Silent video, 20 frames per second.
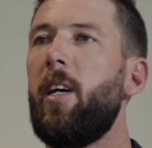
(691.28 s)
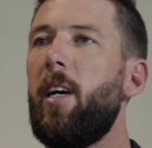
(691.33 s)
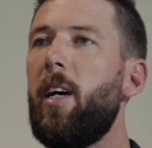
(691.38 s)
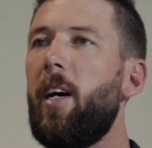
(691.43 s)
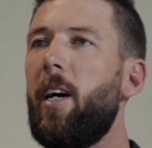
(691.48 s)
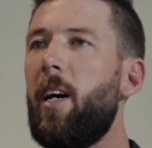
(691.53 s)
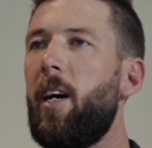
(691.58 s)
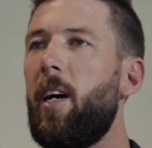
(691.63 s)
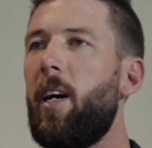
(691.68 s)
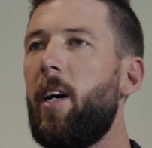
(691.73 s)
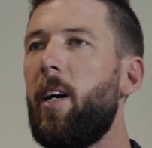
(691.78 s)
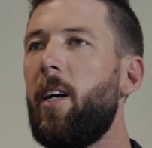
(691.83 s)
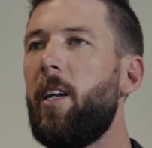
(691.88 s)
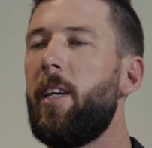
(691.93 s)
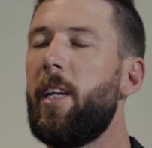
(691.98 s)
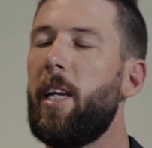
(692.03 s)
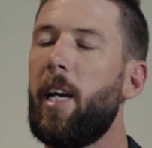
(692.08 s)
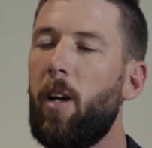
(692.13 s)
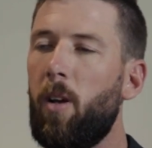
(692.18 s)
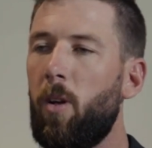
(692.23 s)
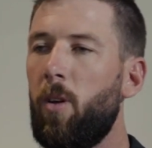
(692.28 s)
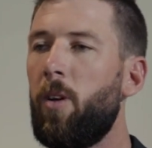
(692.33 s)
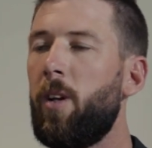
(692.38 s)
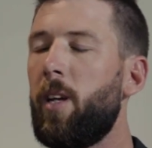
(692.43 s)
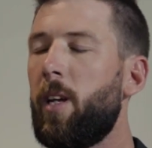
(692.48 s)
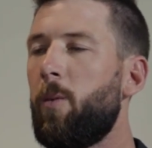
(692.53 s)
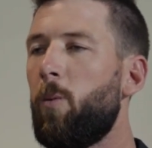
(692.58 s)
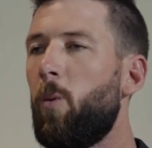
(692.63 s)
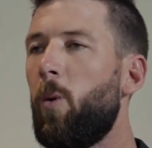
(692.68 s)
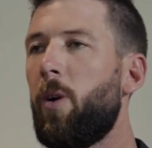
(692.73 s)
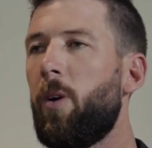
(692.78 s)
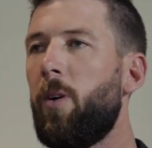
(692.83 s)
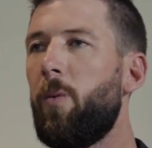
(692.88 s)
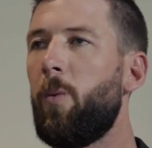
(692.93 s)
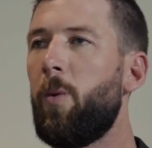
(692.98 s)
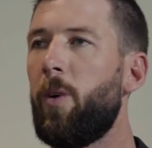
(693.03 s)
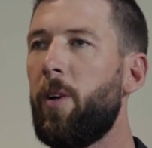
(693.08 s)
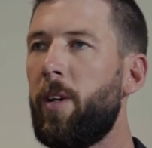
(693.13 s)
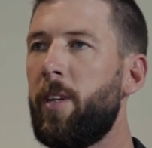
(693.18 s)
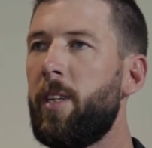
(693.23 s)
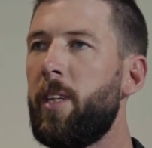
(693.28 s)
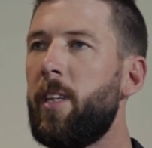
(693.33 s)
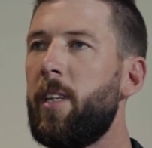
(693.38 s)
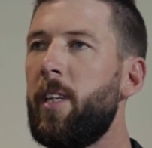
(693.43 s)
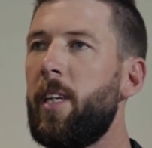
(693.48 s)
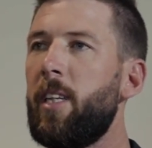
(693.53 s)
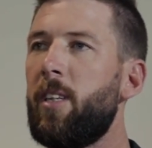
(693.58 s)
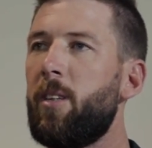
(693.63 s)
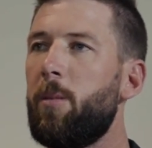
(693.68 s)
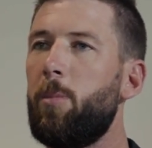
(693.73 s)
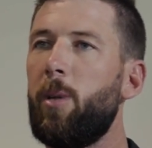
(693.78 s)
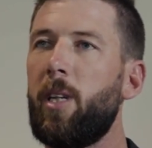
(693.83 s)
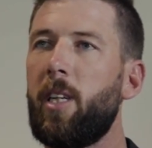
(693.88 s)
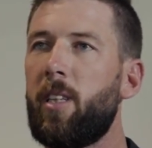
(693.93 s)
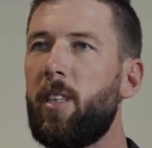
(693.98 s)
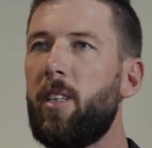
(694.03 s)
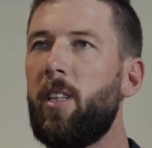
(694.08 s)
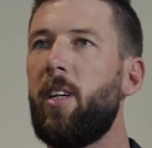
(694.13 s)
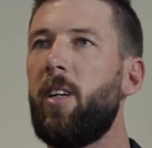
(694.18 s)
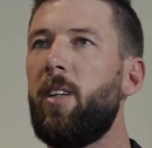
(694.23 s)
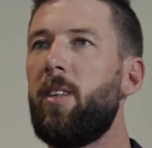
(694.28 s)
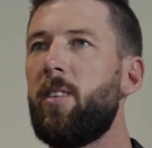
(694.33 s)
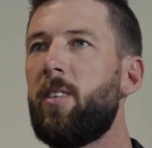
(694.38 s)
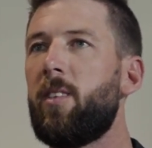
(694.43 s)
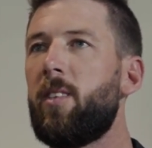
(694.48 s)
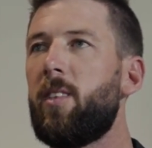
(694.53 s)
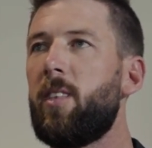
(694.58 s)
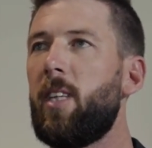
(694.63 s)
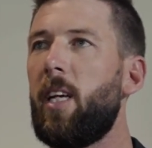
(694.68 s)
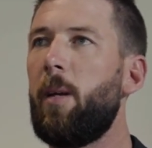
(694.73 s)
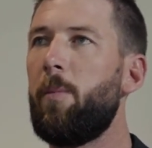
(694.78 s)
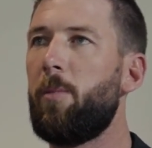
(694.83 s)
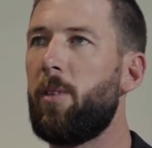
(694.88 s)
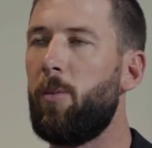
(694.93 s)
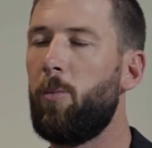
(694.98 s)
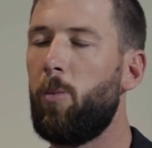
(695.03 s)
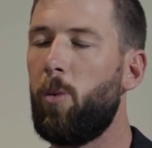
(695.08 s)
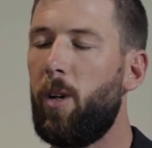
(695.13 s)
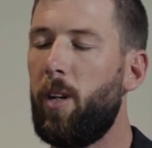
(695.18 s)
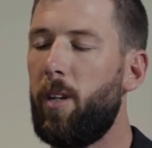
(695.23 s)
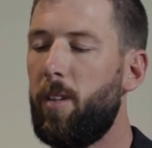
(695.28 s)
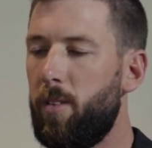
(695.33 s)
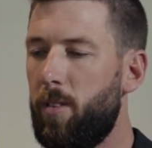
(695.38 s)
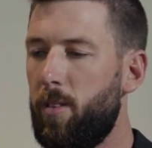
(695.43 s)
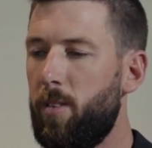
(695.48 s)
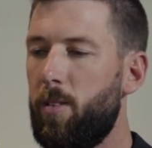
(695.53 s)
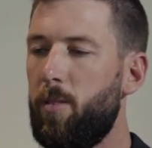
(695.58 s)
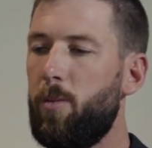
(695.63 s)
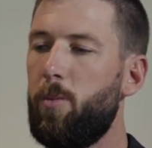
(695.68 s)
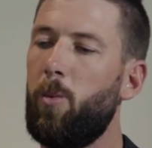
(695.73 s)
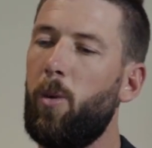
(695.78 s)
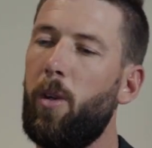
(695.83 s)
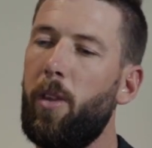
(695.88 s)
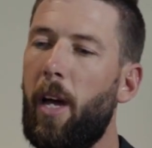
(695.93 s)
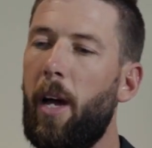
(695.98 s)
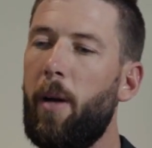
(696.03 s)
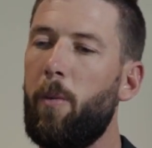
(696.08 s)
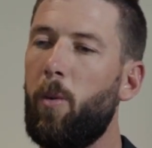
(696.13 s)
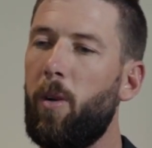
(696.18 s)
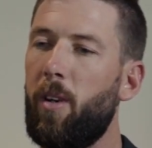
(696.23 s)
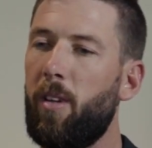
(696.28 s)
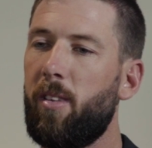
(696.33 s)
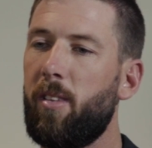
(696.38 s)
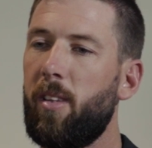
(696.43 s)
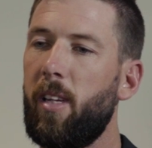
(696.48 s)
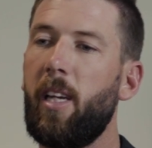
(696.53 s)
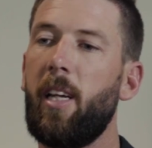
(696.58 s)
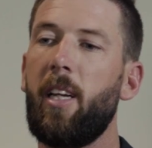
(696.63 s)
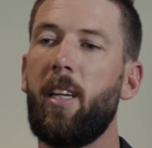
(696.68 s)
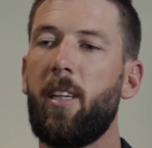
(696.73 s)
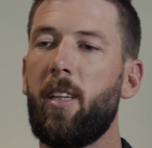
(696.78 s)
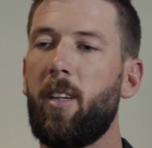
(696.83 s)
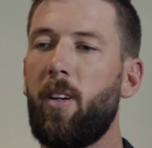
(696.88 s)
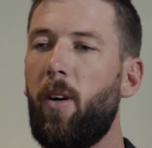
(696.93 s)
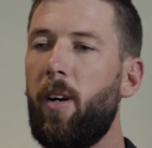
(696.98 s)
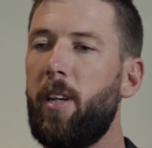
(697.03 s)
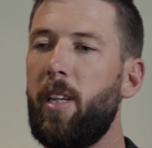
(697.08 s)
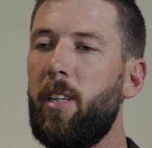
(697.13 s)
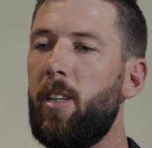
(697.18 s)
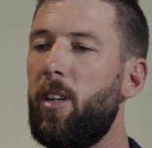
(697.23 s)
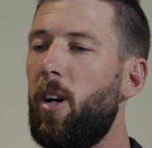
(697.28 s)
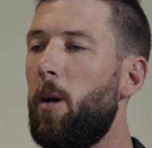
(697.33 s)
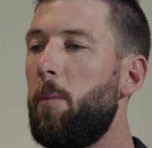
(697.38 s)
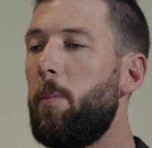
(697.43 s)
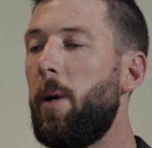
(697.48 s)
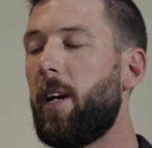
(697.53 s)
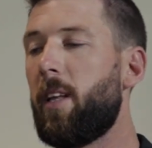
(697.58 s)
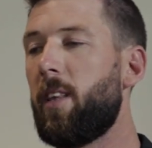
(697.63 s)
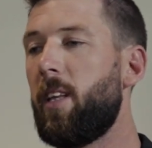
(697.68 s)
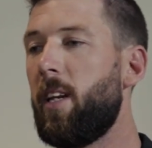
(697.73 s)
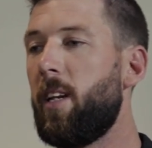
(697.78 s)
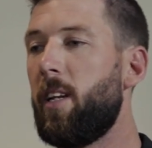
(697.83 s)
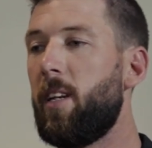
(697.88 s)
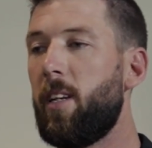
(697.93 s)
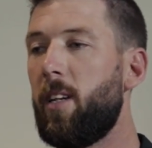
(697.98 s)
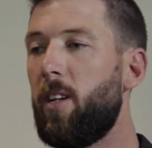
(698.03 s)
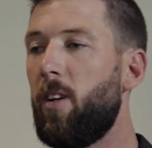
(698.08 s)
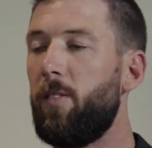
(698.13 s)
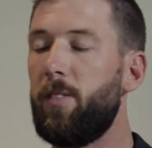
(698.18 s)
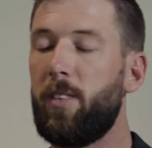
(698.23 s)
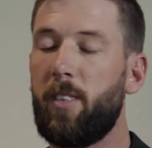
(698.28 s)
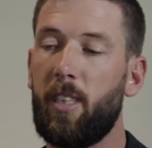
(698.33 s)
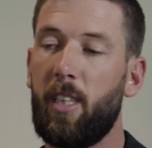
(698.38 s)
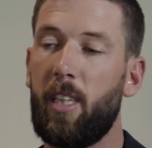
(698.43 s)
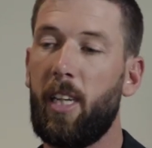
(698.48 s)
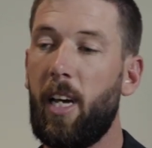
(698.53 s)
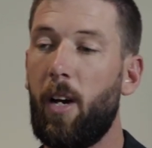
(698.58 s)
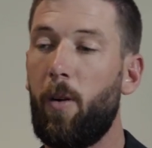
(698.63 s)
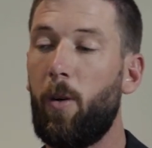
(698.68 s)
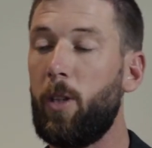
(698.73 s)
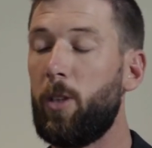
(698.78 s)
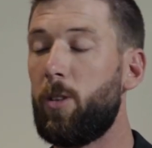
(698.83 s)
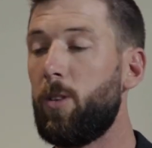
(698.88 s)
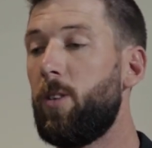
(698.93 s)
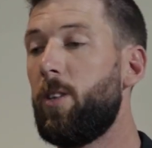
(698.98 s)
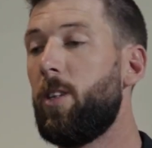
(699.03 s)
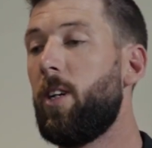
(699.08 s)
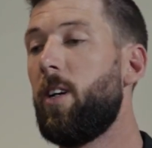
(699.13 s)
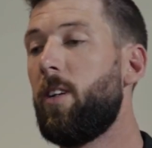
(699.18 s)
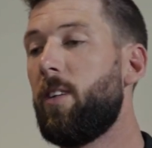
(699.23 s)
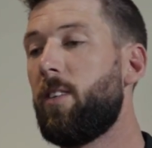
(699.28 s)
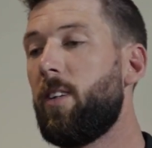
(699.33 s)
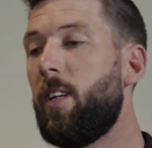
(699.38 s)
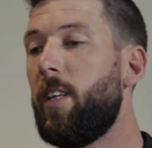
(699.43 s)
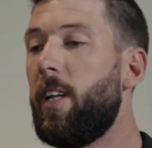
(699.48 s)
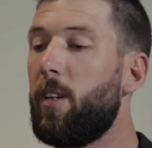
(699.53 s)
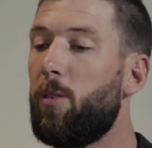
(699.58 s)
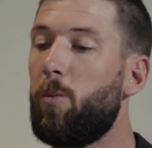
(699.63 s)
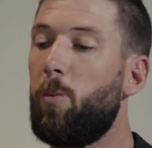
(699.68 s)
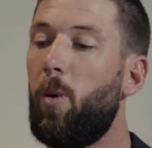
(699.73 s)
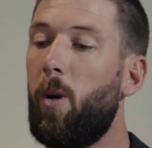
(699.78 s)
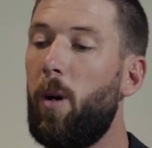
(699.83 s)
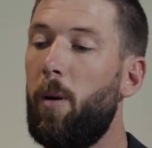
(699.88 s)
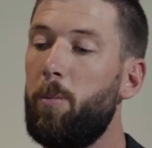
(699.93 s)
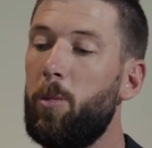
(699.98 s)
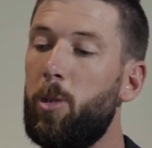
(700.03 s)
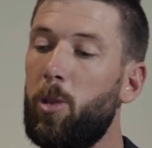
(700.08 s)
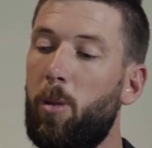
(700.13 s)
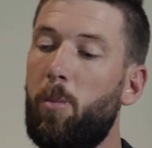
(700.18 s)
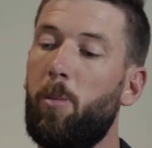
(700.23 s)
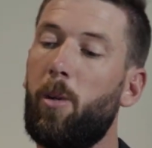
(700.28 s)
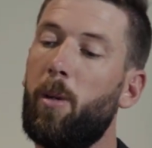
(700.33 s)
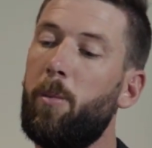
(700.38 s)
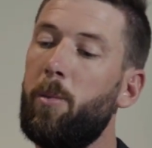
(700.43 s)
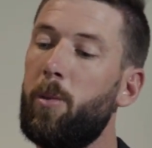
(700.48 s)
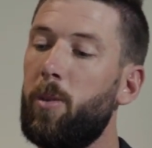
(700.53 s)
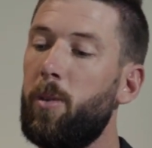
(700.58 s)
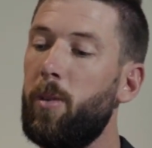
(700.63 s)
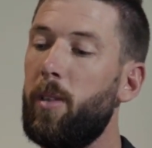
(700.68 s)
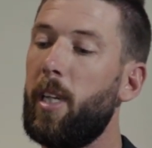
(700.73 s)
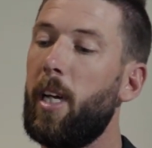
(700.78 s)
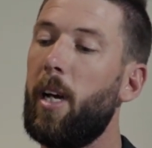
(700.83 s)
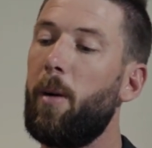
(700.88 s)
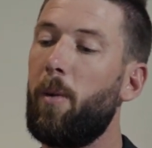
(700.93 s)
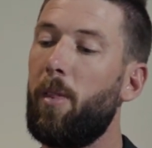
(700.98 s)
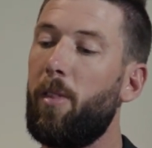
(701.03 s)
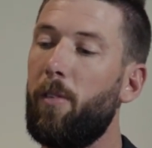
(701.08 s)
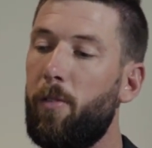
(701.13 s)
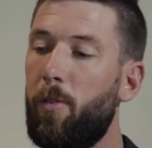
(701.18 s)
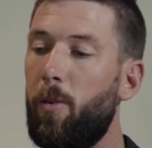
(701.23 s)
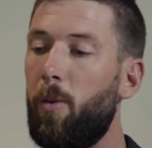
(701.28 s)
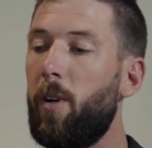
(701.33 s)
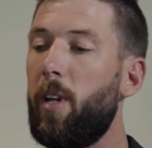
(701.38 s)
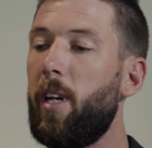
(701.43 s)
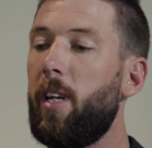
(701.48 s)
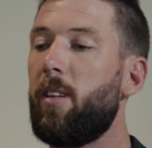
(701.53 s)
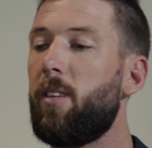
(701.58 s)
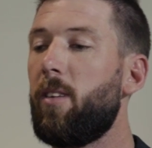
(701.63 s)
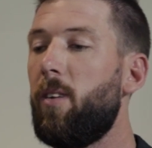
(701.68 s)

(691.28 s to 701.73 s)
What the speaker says: Now learning what I did need to bring to those teams and what they want to see, I didn't know back then, and obviously now I do know, so that's why I'm doing what I'm doing now with the 14.